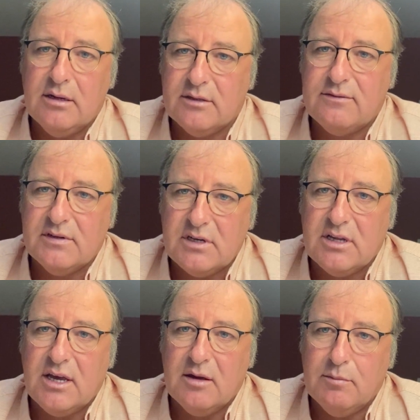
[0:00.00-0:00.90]
It's
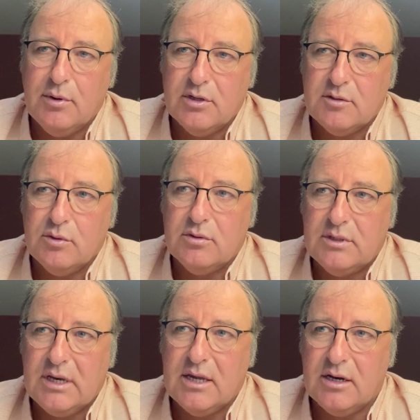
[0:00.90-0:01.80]
physically impossible
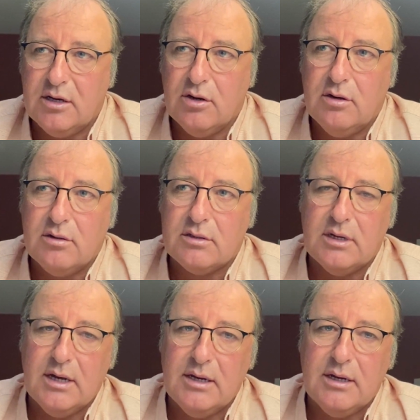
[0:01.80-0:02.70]
to get it docked
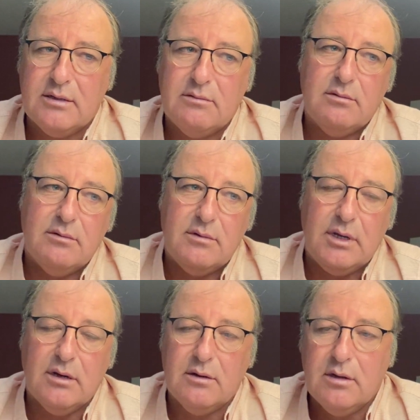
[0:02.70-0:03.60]
in a,
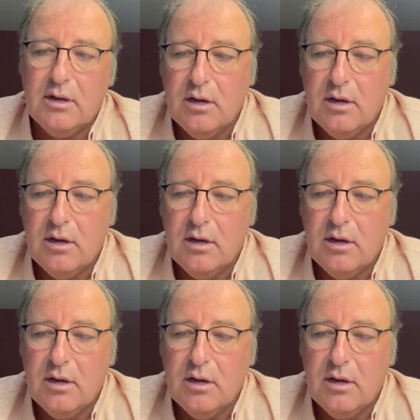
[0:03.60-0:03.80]
you know.